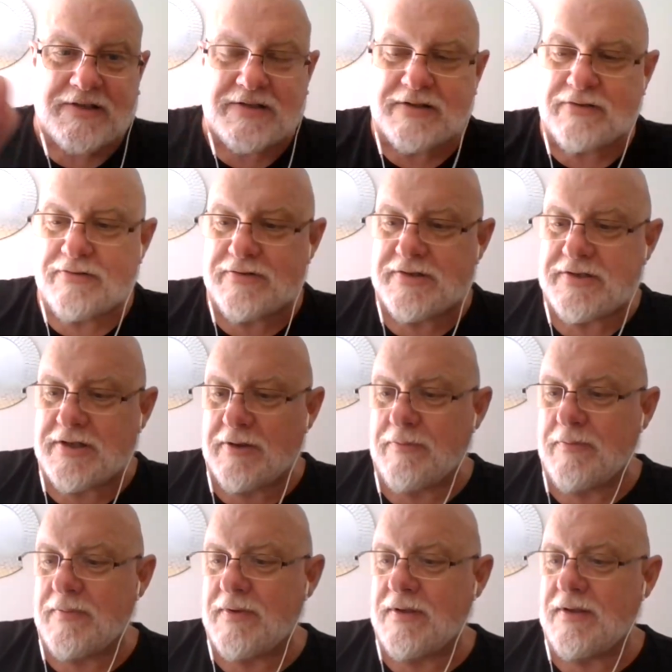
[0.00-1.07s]
There's
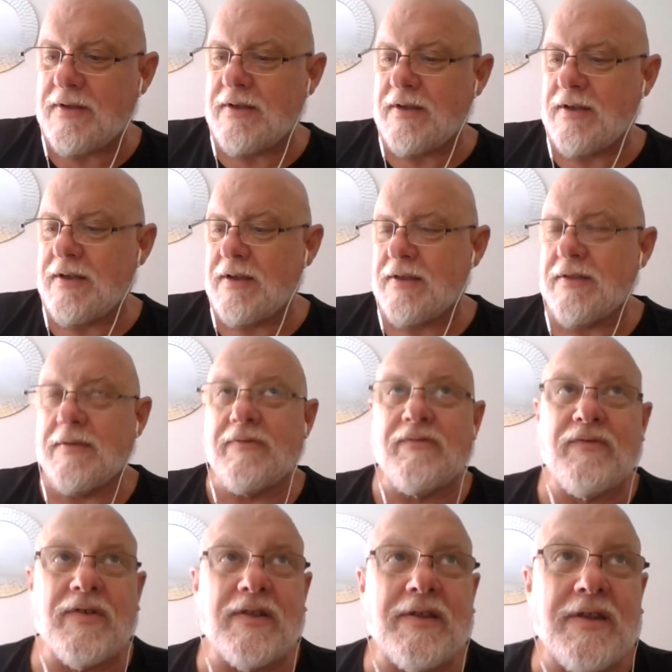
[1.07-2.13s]
some the
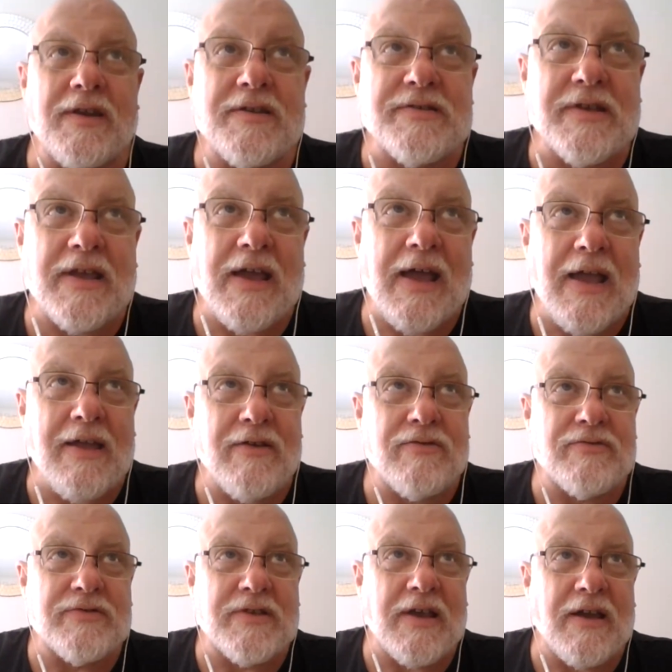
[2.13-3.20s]
villain is a guy
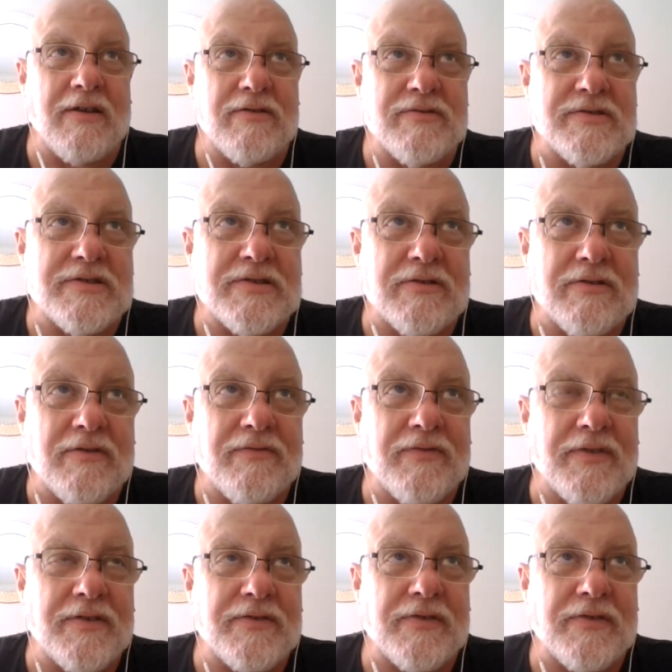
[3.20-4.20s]
who's sort of